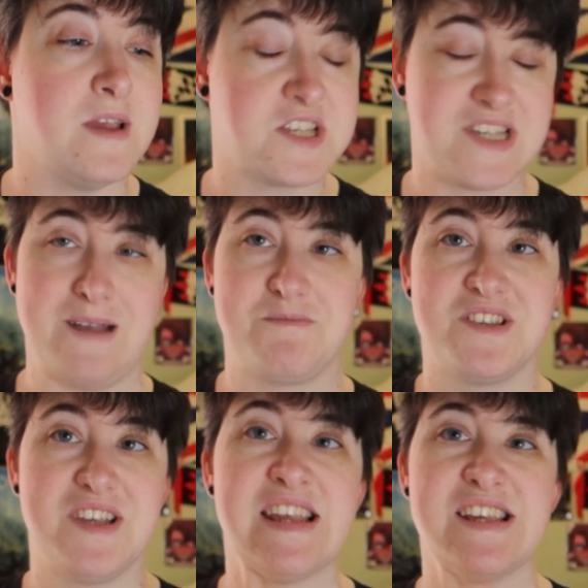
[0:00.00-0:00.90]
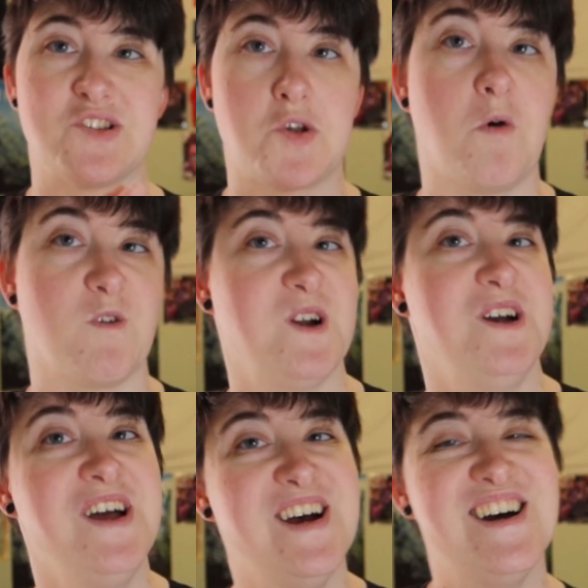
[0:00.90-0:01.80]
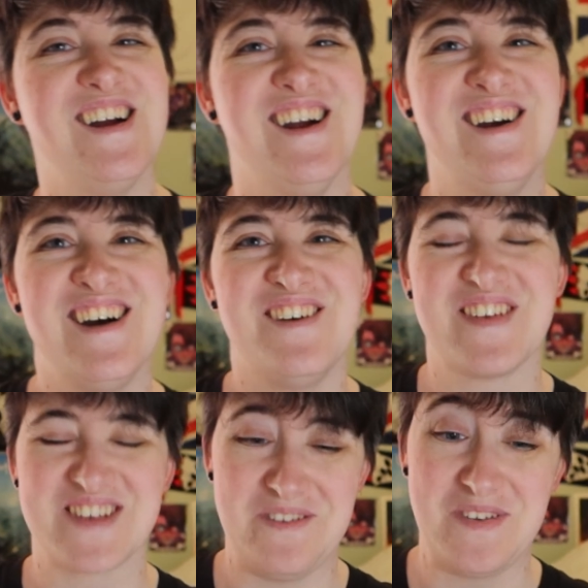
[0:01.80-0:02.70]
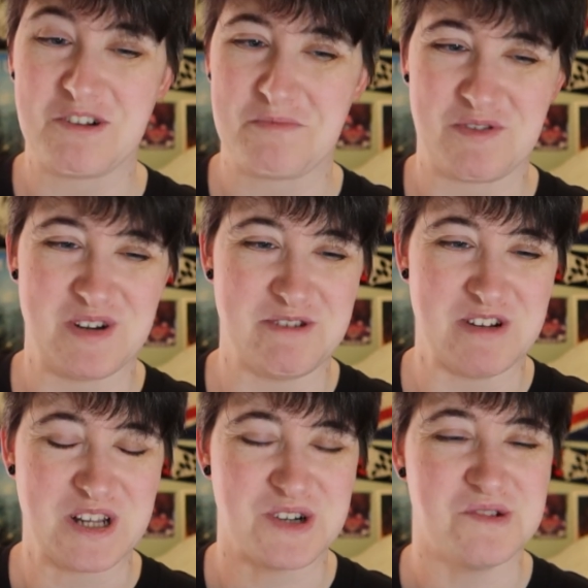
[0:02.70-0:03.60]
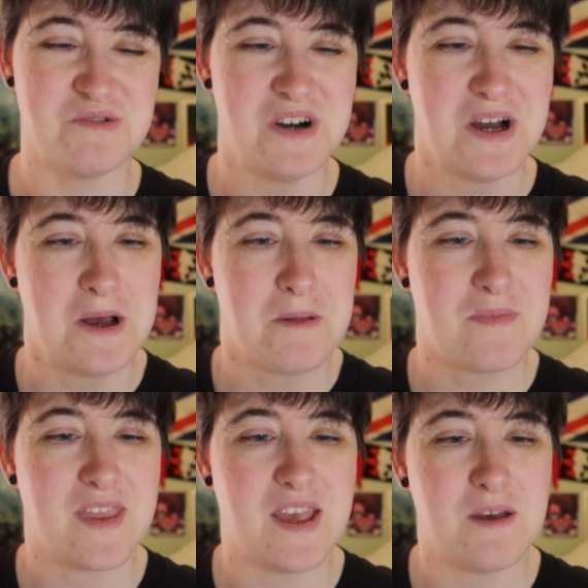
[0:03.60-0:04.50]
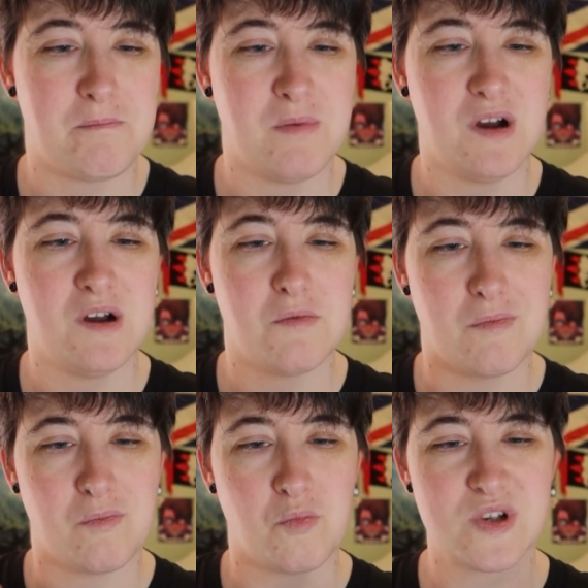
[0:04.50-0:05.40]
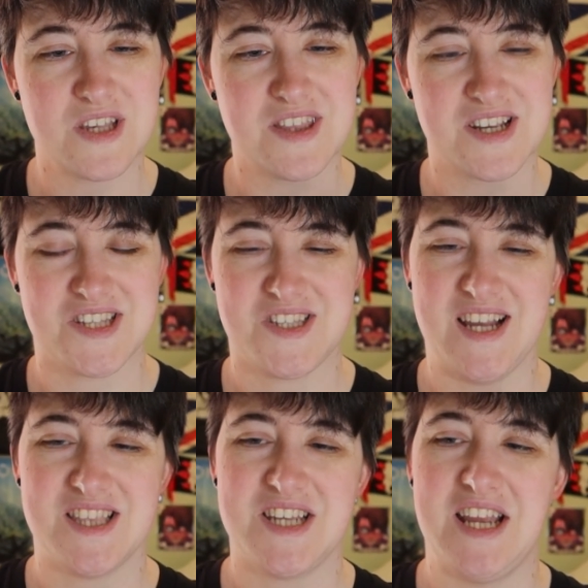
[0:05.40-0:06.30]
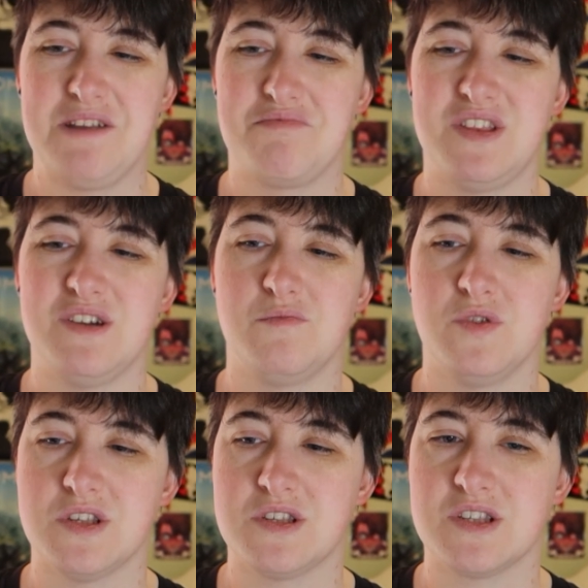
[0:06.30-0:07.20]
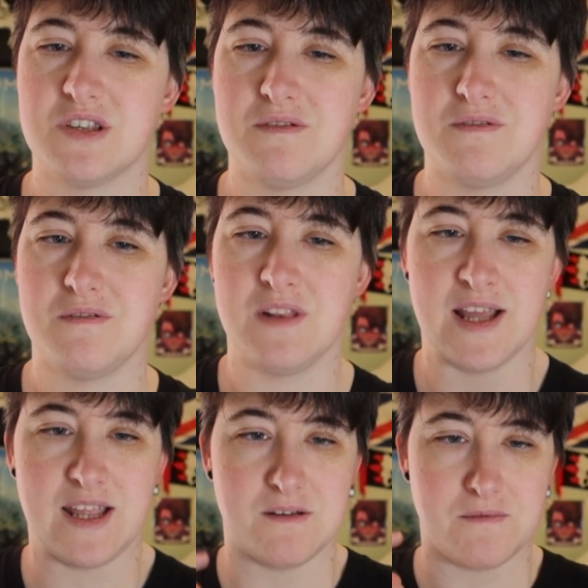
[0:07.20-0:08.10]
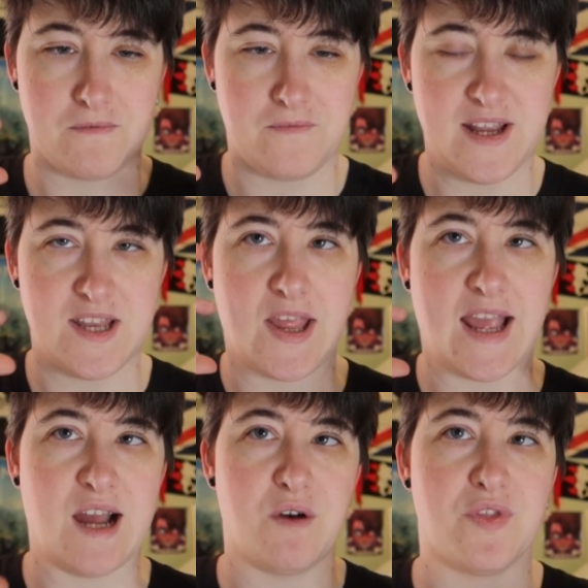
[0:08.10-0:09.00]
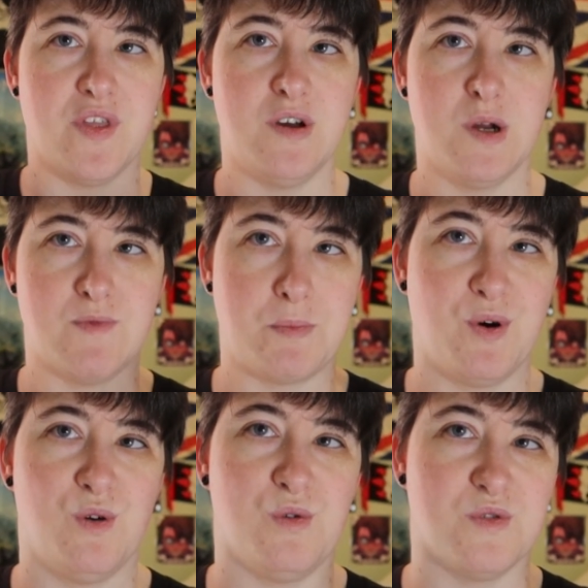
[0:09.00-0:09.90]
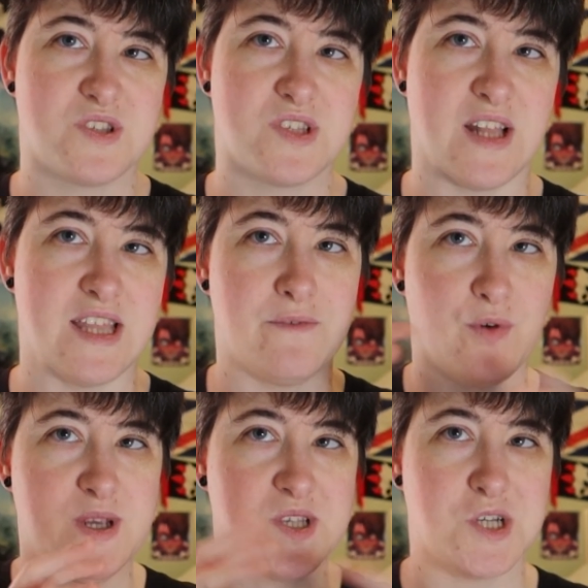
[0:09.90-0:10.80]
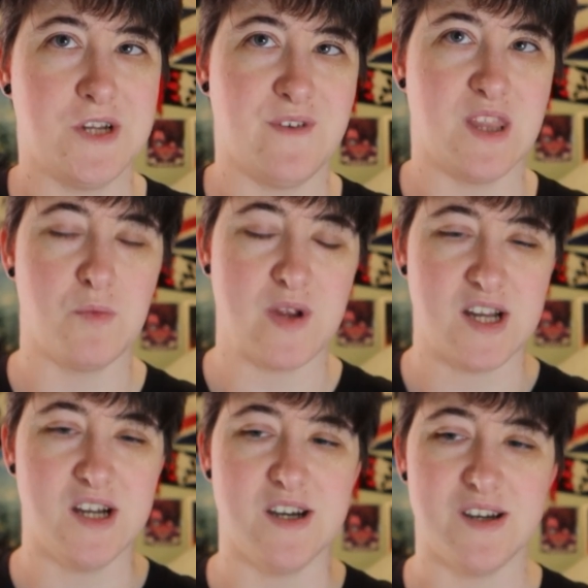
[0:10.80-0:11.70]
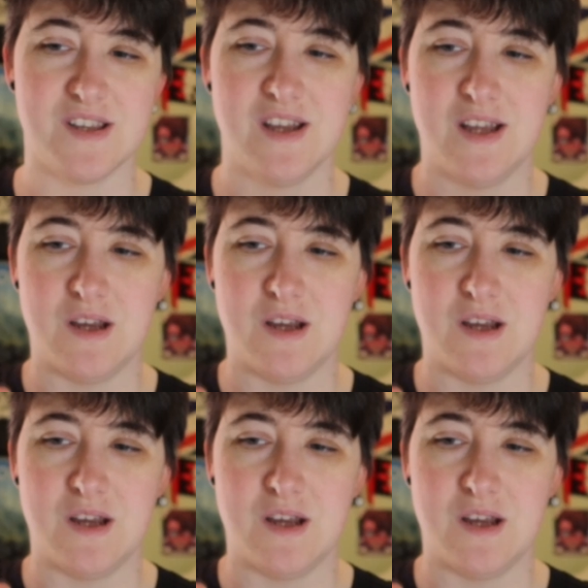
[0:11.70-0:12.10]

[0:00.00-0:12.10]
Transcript: Except it's horror, which I think would be really, really cool. But was it the cassette tape that was like feeding out the reports, like the voiceover that we heard?